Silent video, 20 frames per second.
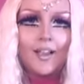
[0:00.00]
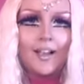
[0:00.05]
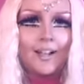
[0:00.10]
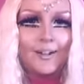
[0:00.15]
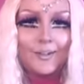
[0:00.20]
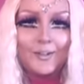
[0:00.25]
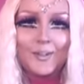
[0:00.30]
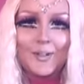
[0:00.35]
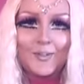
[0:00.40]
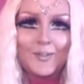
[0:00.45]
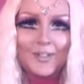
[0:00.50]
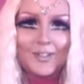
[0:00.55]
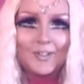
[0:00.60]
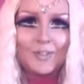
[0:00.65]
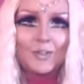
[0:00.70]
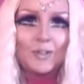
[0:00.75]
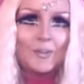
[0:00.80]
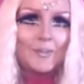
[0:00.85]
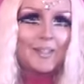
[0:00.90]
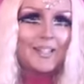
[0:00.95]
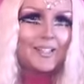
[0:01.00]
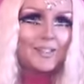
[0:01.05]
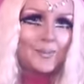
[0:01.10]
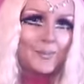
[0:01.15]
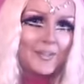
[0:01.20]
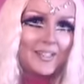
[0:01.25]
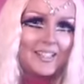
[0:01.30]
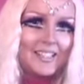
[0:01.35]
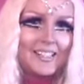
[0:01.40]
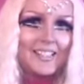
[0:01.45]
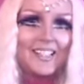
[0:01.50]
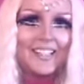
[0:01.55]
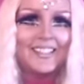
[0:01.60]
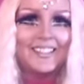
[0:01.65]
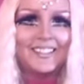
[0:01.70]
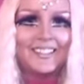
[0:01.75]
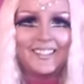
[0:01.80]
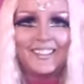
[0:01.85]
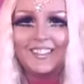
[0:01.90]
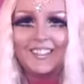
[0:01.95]
I don't know if that's true, but that's what he
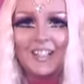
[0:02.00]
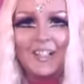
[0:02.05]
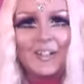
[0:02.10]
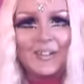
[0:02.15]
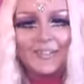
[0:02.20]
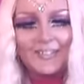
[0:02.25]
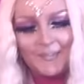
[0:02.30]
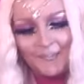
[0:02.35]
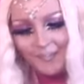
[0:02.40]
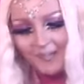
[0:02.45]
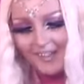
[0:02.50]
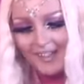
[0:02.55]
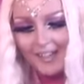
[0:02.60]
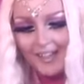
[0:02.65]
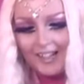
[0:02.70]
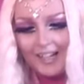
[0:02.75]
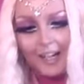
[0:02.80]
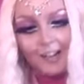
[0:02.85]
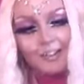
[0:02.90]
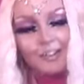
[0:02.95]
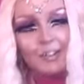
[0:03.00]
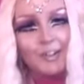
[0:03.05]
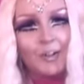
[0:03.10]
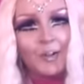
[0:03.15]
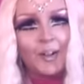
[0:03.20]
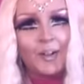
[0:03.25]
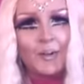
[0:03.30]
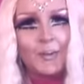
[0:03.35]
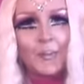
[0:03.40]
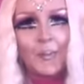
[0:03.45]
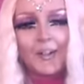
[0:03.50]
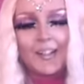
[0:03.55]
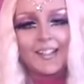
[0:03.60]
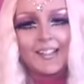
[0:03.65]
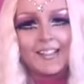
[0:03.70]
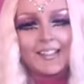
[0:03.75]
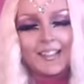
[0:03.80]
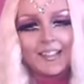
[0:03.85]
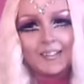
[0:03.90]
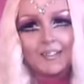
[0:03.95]
said, so I'm just going on what
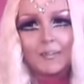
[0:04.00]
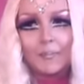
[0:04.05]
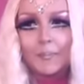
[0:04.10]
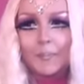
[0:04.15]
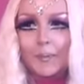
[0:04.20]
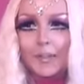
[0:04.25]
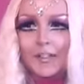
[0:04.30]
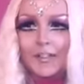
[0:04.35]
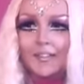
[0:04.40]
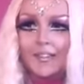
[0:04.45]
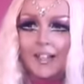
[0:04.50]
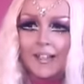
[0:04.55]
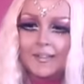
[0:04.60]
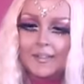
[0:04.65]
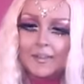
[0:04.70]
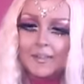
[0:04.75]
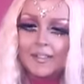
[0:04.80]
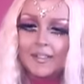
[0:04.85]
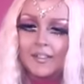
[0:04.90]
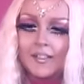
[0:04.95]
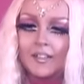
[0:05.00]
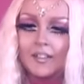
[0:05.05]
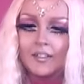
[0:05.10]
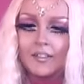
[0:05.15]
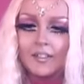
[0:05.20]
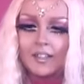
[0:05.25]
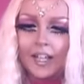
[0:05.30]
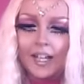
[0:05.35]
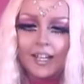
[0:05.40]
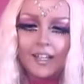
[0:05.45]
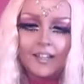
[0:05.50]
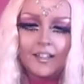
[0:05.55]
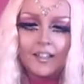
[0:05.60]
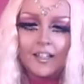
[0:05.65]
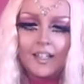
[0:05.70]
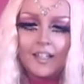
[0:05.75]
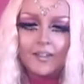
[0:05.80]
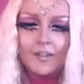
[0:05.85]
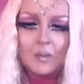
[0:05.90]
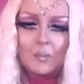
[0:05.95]
he said. But that's like
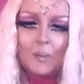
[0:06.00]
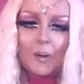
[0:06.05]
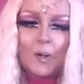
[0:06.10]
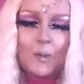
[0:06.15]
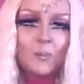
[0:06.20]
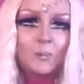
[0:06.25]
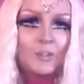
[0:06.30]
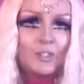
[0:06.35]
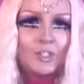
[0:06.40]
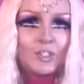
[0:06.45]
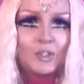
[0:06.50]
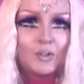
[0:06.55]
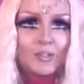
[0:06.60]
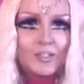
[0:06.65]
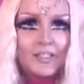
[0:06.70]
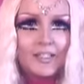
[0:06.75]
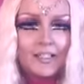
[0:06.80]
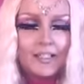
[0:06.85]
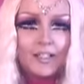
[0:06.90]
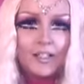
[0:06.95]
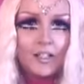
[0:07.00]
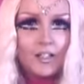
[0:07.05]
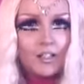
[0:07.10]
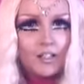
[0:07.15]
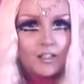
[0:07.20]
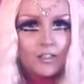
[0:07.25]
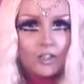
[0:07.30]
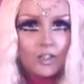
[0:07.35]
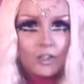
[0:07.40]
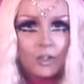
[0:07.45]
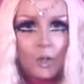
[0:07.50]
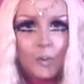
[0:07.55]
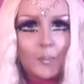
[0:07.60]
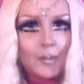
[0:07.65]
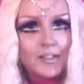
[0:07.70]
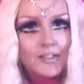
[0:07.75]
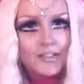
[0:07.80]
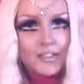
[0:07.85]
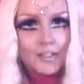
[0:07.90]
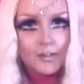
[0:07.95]
inspiring me to use it a lot
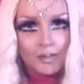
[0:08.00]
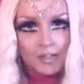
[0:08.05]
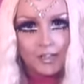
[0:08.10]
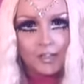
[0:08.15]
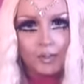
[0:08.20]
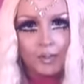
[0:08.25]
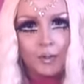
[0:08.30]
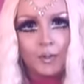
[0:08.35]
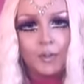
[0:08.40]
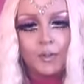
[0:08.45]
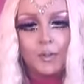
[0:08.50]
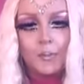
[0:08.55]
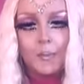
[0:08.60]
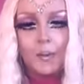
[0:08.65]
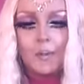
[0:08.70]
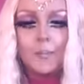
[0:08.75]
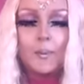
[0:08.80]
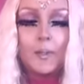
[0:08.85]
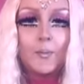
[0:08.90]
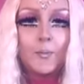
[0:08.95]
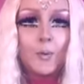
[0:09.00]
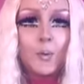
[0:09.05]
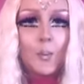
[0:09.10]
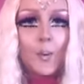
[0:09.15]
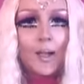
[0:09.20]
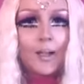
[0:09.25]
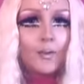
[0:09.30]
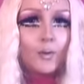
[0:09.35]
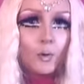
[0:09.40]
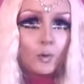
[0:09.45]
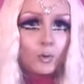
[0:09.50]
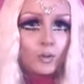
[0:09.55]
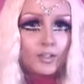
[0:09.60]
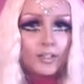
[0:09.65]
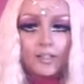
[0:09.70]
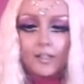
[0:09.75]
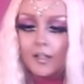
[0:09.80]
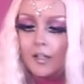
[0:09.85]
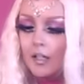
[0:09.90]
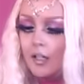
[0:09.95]
whilst I'm still young as well. But if you are
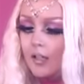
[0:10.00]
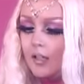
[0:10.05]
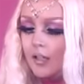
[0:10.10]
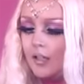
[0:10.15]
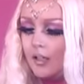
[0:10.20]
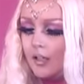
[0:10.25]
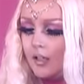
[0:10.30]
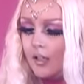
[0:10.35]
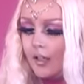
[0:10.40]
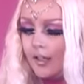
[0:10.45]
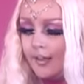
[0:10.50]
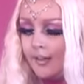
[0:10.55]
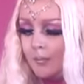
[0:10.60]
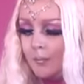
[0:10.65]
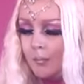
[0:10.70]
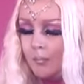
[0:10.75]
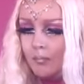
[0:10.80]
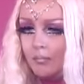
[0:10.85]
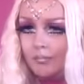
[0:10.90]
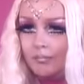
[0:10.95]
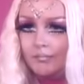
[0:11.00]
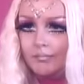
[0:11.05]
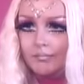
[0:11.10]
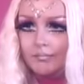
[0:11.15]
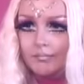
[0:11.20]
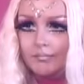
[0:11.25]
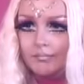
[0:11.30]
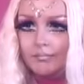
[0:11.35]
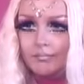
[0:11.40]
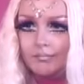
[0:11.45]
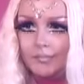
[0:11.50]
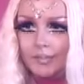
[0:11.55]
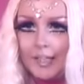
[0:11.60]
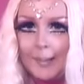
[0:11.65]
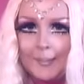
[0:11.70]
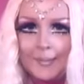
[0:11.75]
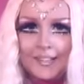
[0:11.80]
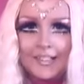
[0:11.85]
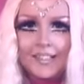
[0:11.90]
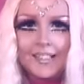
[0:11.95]
older, I
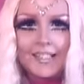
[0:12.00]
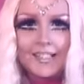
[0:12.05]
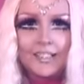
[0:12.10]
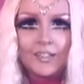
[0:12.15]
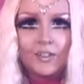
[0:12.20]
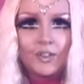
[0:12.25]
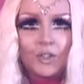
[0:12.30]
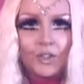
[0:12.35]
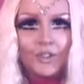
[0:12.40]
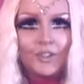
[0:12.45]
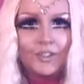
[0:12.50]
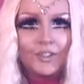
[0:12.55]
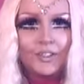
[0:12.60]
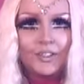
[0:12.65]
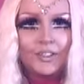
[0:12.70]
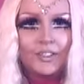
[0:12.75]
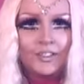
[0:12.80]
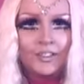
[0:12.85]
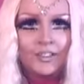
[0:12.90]
mean, it's still good.